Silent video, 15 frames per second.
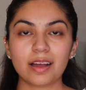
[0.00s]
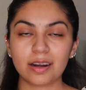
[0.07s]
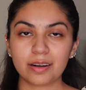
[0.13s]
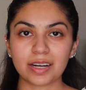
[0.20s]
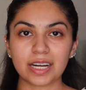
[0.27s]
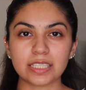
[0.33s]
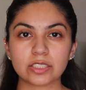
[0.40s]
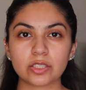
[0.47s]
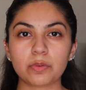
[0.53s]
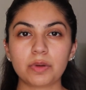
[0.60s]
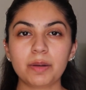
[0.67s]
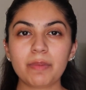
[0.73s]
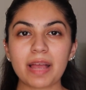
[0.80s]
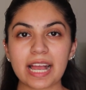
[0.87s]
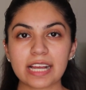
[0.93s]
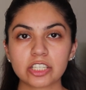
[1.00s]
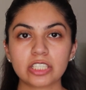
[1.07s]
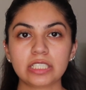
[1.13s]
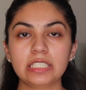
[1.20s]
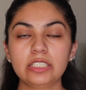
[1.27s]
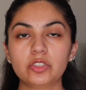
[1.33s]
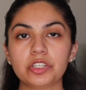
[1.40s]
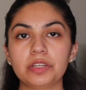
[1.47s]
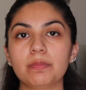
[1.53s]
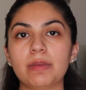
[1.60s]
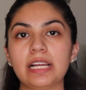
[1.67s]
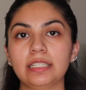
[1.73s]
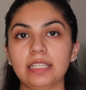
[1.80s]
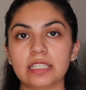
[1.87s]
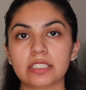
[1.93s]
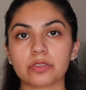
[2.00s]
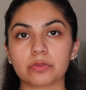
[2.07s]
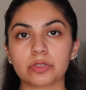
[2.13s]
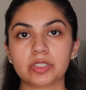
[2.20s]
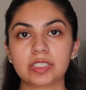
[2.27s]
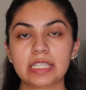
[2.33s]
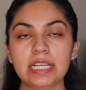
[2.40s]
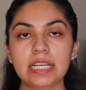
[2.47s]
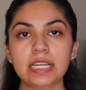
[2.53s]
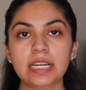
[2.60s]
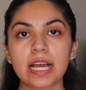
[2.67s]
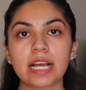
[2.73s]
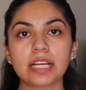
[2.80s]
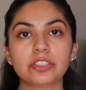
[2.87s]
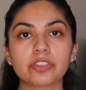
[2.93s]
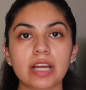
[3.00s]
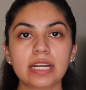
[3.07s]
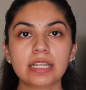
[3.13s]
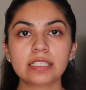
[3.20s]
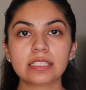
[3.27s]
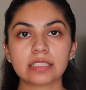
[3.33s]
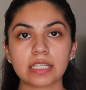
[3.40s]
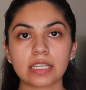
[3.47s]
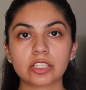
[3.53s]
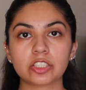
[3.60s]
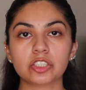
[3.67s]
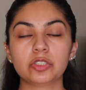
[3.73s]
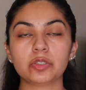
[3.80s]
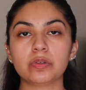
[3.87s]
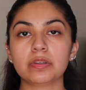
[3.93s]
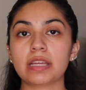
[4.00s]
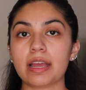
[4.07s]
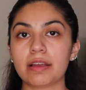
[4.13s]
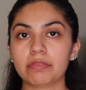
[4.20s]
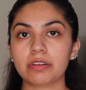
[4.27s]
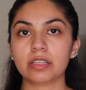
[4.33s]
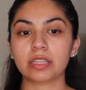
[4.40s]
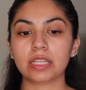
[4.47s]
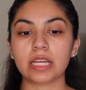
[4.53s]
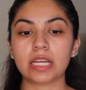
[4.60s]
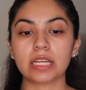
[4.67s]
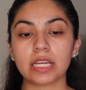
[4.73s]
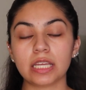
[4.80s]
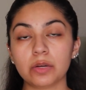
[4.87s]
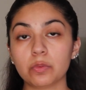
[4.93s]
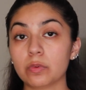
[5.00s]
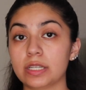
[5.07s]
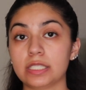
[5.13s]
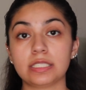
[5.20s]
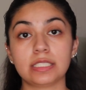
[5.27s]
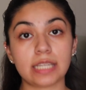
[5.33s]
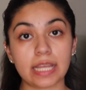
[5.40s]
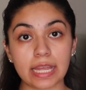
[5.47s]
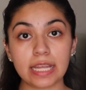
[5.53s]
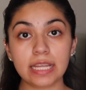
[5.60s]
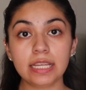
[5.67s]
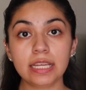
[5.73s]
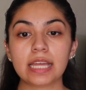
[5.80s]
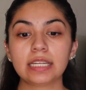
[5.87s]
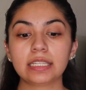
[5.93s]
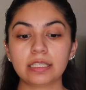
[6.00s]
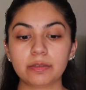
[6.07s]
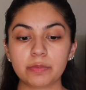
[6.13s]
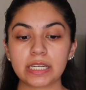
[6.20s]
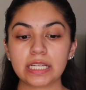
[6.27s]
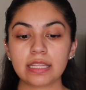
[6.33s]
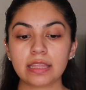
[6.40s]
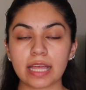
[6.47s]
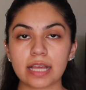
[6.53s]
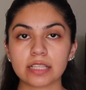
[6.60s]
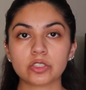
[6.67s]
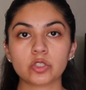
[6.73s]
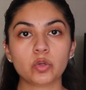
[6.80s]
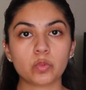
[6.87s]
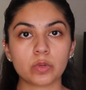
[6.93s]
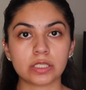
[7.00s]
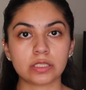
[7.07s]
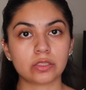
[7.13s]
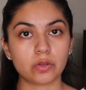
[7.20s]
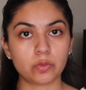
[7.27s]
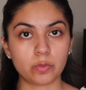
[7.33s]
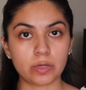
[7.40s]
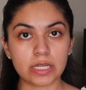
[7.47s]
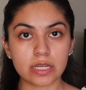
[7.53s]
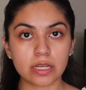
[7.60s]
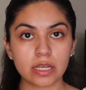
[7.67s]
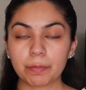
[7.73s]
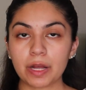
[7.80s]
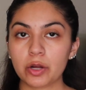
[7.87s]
Alright, so when I'm actually doing my laser routine, I try to stick to doing everything in one day and limiting that to once a week.